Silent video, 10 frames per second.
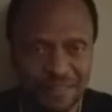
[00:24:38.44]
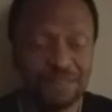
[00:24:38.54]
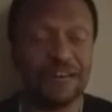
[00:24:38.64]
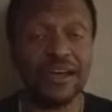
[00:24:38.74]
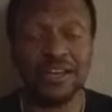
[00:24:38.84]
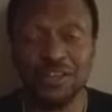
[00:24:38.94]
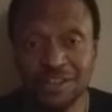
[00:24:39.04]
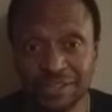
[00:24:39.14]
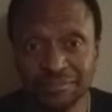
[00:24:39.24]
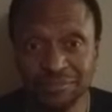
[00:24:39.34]
Very
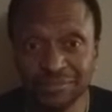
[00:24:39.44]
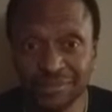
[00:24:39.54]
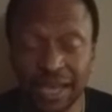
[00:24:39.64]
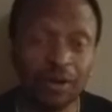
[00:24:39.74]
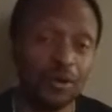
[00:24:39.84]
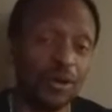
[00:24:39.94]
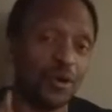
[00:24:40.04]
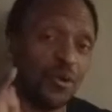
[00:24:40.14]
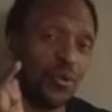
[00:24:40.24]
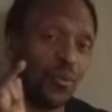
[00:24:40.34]
good. Now,
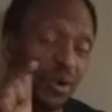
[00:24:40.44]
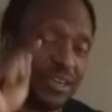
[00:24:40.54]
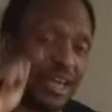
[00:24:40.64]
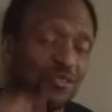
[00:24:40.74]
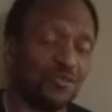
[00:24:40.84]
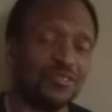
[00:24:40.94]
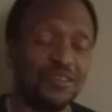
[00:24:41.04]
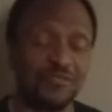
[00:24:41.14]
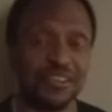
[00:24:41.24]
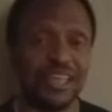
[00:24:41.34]
what did I do
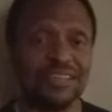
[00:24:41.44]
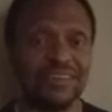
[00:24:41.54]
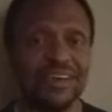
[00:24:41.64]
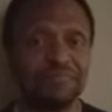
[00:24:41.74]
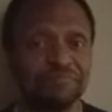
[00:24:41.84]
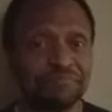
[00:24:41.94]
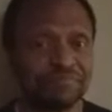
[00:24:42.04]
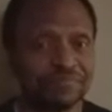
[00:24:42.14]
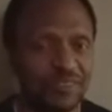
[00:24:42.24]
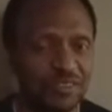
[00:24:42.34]
different that time?
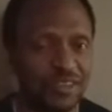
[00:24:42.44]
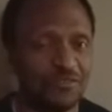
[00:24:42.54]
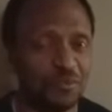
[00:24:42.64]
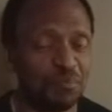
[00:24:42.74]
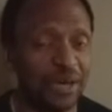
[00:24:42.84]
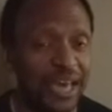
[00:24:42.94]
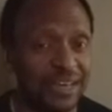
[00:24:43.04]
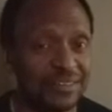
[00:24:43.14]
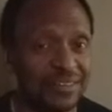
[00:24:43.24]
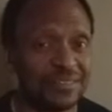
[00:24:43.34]
See if you're paying
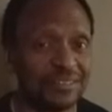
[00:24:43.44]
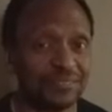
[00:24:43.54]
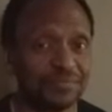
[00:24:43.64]
attention.